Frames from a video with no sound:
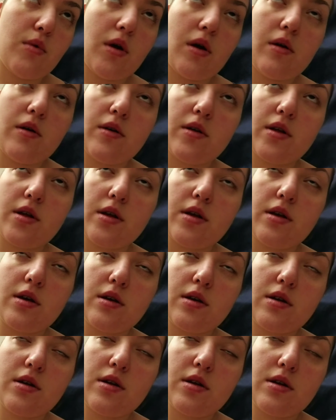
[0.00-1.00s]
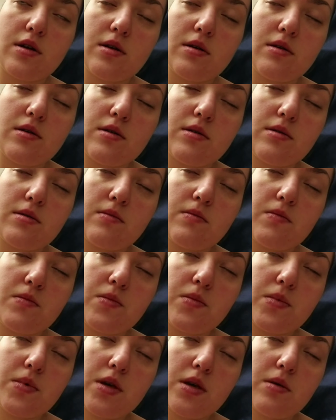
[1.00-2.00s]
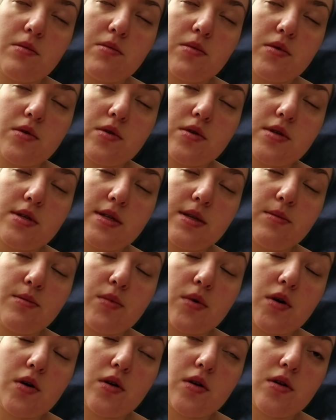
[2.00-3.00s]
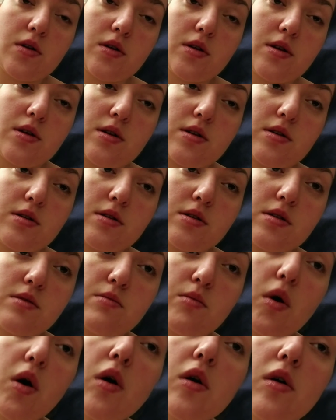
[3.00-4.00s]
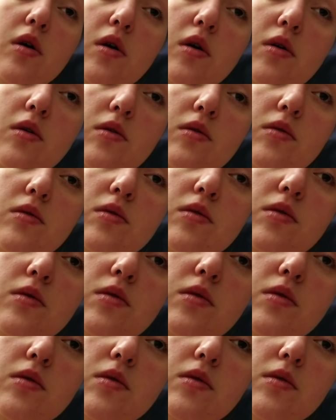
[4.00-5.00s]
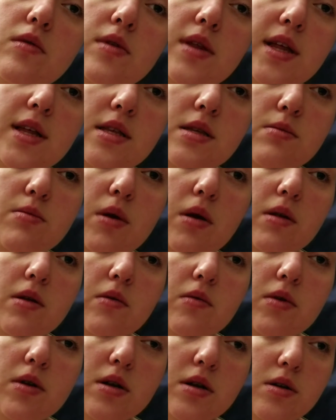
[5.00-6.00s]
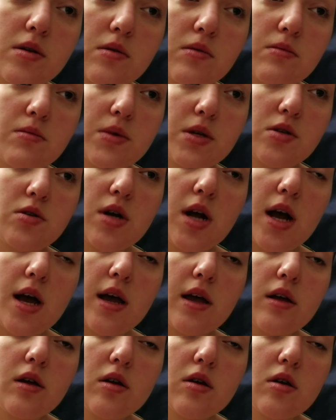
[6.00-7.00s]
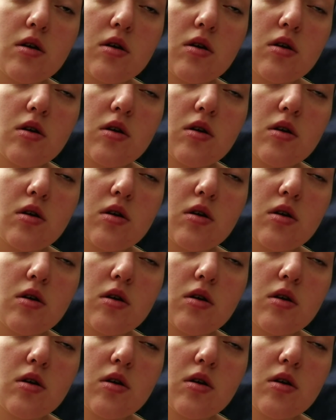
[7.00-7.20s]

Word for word: I'm probably gonna be able to sleep on it tomorrow. That's probably when it'll be dry.